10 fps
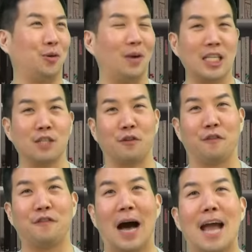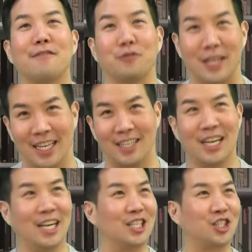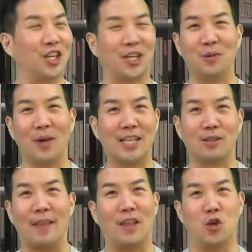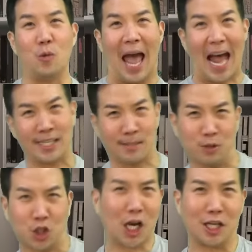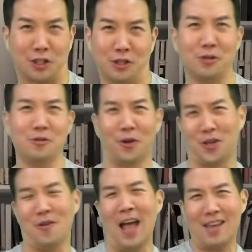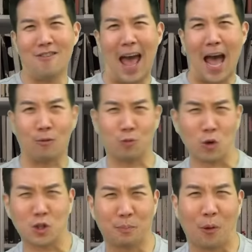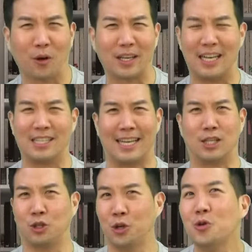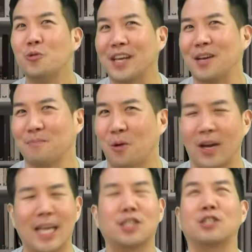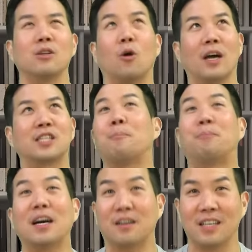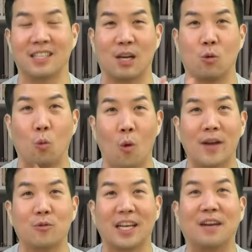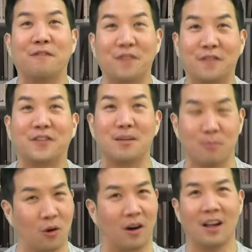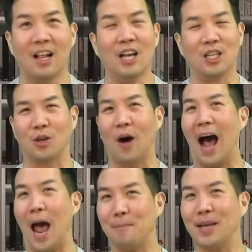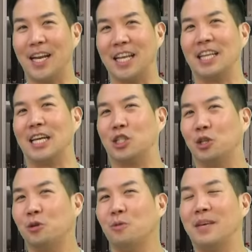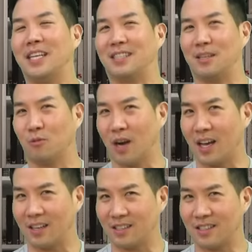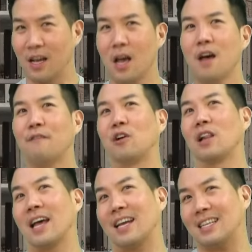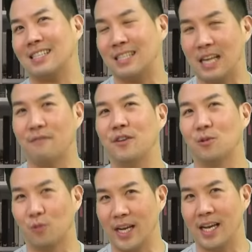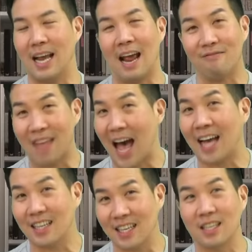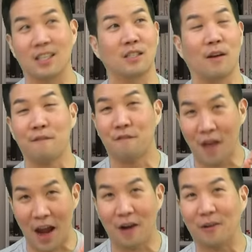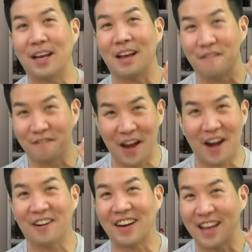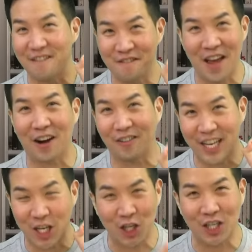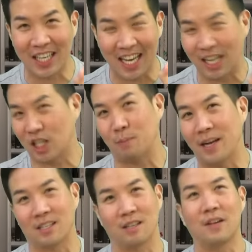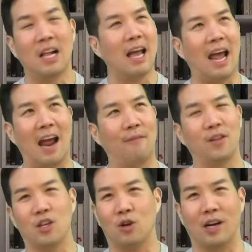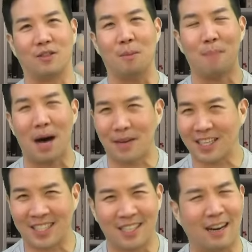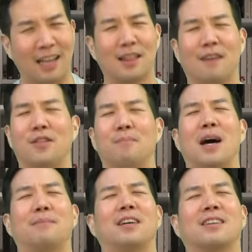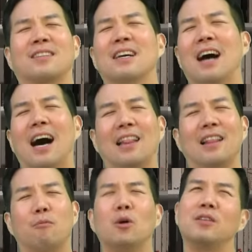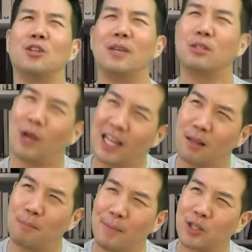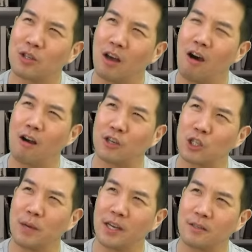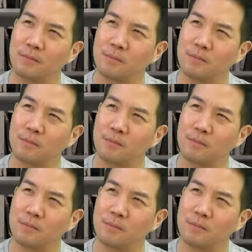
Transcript: rice for 5 ringgit. Chicken rice, and then you add some chasu, or you add roast pork, and it's like 2 ringgit more. It's a buck. It's like 1 ringgit 50 more. So I'm getting like 2 meats and rice for like 7 ringgit. And that is very, very, very good, inexpensive. And you got the mamaks here. I love the mamaks. Well, you know what? Do I like the mamaks or the hawkers better?